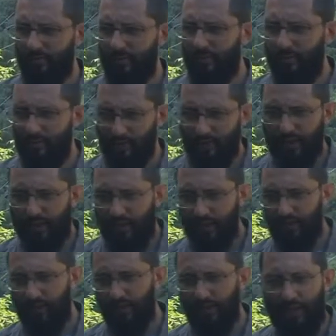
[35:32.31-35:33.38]
You can try to get in
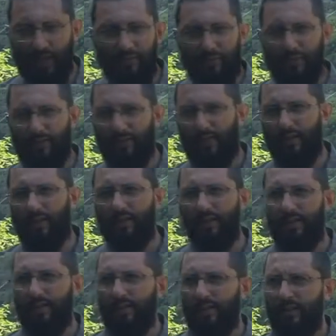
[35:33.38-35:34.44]
a little jab here and there,